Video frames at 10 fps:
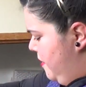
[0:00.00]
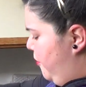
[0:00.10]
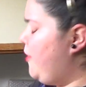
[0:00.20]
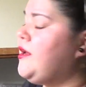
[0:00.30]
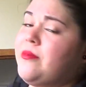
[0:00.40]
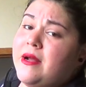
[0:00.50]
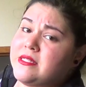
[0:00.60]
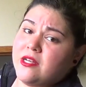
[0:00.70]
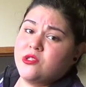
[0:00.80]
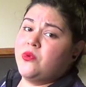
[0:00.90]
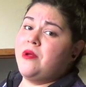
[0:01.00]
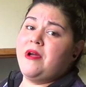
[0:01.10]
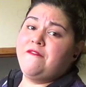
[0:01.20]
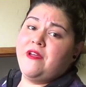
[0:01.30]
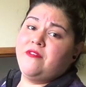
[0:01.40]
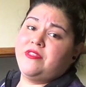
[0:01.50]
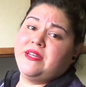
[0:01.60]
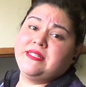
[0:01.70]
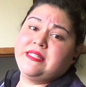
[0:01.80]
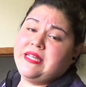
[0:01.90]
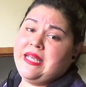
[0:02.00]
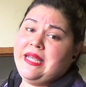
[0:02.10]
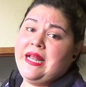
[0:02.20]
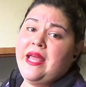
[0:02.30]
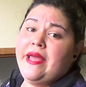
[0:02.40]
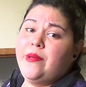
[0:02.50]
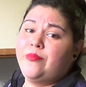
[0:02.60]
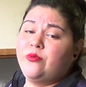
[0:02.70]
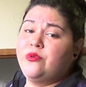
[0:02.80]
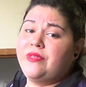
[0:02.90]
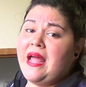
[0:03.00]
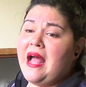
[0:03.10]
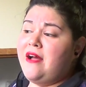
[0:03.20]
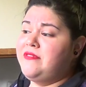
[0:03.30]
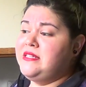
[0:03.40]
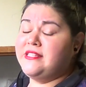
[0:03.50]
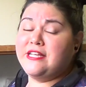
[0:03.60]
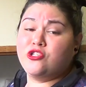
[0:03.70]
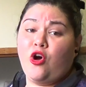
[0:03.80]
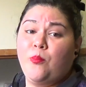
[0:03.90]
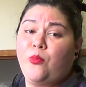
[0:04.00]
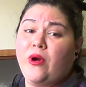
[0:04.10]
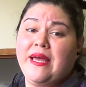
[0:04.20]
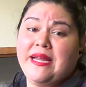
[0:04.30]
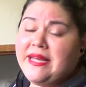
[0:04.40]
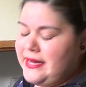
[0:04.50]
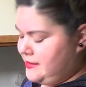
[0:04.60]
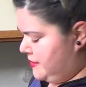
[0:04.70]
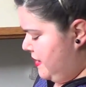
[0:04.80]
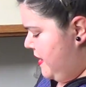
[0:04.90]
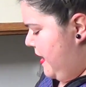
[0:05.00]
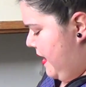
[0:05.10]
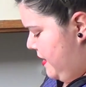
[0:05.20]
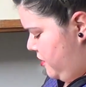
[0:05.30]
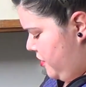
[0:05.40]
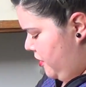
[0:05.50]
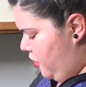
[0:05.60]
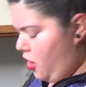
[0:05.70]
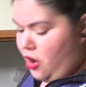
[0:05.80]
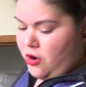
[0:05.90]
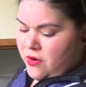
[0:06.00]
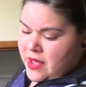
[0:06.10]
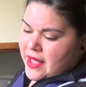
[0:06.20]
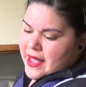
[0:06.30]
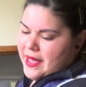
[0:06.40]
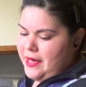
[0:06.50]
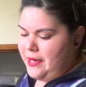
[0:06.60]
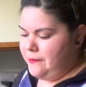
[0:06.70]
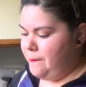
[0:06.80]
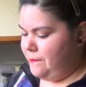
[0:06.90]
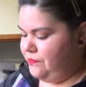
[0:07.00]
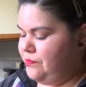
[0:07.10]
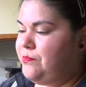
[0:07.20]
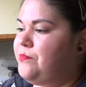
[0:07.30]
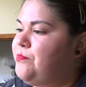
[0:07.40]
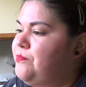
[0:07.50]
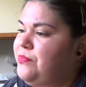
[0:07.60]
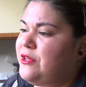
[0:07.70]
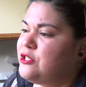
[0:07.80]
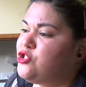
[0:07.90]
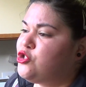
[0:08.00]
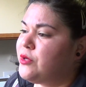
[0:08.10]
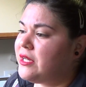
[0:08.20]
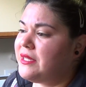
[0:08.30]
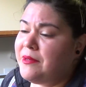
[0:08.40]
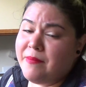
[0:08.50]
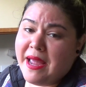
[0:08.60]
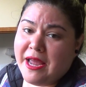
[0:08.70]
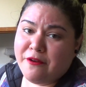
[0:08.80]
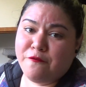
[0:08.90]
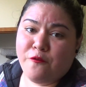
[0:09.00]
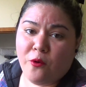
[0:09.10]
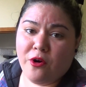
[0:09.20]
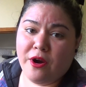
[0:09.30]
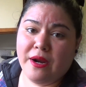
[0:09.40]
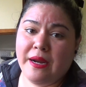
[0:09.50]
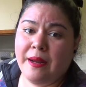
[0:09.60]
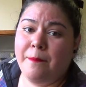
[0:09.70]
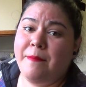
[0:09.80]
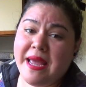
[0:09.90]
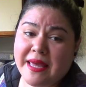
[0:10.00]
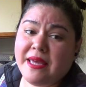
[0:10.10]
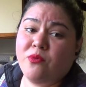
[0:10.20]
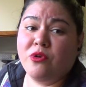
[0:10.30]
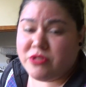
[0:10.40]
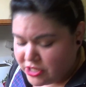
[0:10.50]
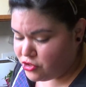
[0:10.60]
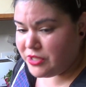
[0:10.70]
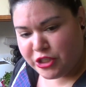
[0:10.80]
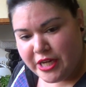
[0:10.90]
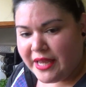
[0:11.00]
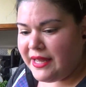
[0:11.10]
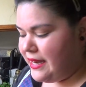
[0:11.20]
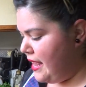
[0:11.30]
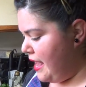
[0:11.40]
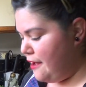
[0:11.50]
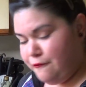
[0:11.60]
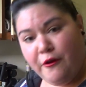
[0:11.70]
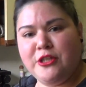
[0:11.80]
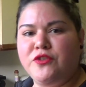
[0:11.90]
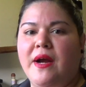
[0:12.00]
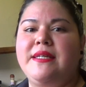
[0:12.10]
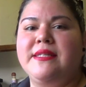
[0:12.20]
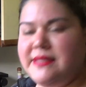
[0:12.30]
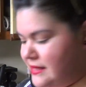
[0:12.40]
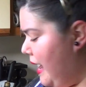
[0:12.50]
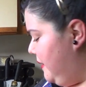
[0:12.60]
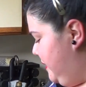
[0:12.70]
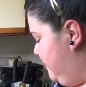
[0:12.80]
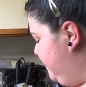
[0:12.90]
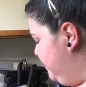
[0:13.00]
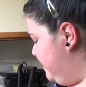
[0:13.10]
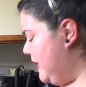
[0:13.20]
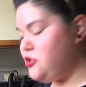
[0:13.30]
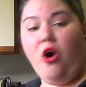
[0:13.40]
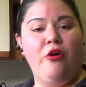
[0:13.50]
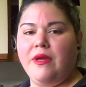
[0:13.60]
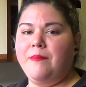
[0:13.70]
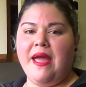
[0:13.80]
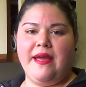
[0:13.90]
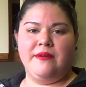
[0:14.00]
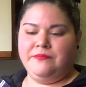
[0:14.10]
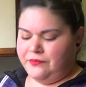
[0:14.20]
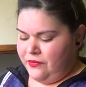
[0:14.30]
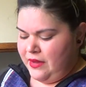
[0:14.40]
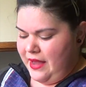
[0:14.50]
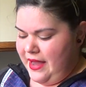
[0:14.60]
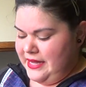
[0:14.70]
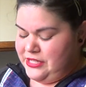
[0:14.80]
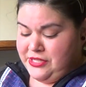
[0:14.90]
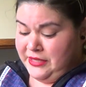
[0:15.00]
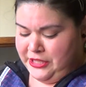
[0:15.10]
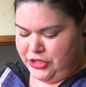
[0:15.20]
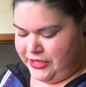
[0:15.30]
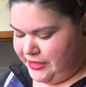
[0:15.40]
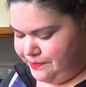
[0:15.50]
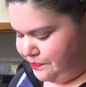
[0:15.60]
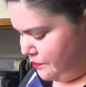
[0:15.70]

Pollo a la Braza is one of my favorite things to eat. In Peru they have these things called pollerias. And you can go and they're strictly made for making rotisserie chicken and French fries and salad. That's all they make. It's delicious.